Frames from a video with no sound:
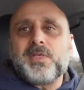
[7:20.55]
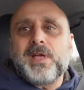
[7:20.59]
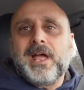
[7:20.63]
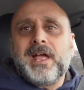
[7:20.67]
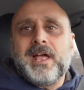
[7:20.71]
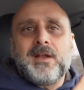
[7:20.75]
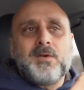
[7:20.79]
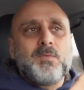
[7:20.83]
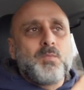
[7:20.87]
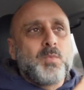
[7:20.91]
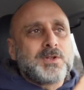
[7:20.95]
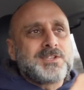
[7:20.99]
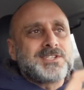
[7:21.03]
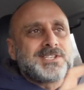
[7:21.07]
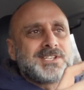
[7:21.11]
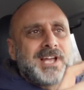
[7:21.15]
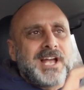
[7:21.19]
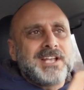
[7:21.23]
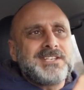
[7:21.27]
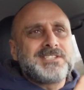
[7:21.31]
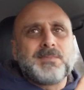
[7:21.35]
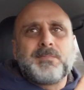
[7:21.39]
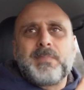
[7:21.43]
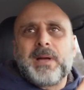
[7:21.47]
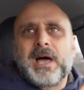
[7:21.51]
and what's
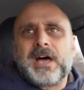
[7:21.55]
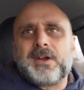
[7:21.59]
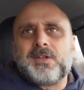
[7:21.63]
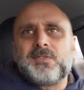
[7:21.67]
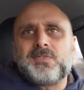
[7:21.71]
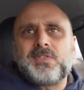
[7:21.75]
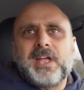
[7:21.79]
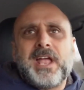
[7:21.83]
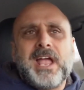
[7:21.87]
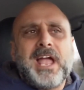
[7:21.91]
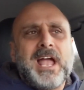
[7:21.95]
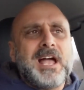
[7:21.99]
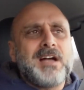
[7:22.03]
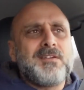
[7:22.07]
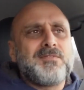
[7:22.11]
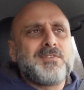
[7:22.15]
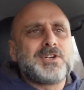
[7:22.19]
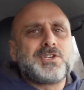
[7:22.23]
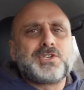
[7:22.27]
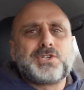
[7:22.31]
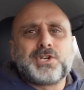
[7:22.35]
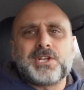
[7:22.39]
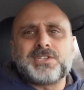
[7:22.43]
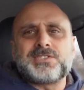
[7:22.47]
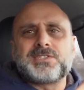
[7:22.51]
nice about it, they have
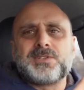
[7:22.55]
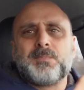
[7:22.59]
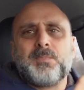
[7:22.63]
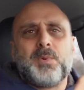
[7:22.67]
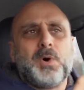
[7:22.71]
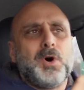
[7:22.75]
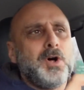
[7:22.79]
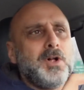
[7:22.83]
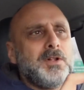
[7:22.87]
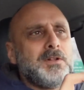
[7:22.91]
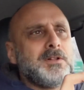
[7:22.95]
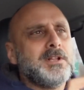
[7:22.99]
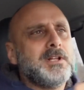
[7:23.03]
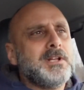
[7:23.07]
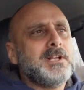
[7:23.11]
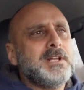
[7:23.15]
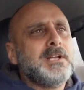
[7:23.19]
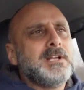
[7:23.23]
adjustable